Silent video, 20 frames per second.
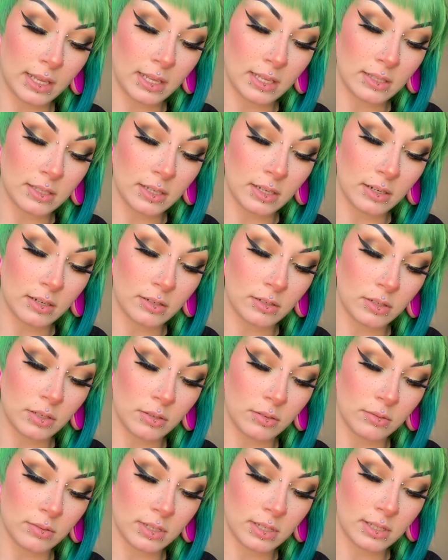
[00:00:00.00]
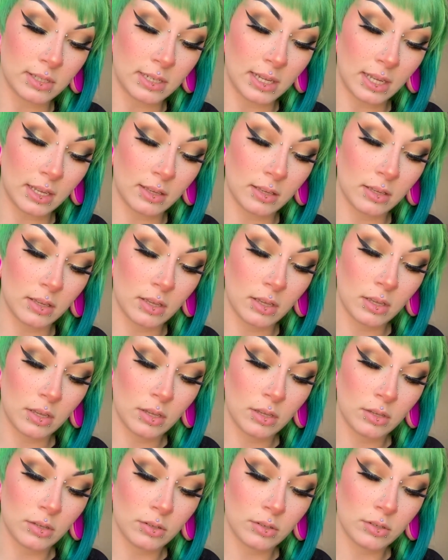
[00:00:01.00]
easier to stick
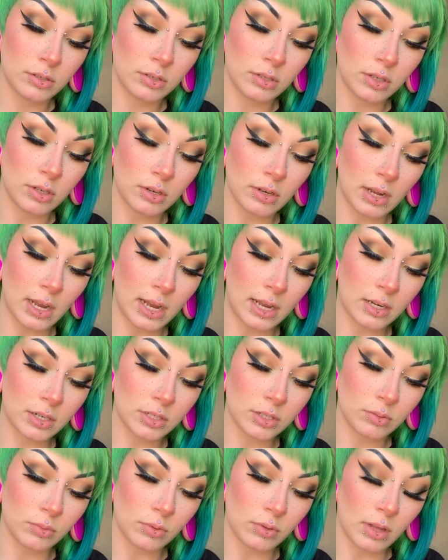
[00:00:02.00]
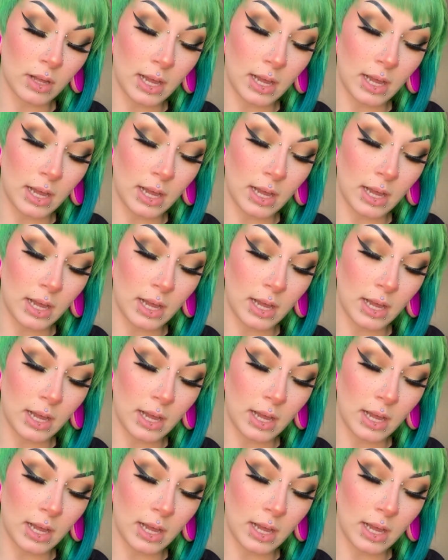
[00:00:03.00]
to your actual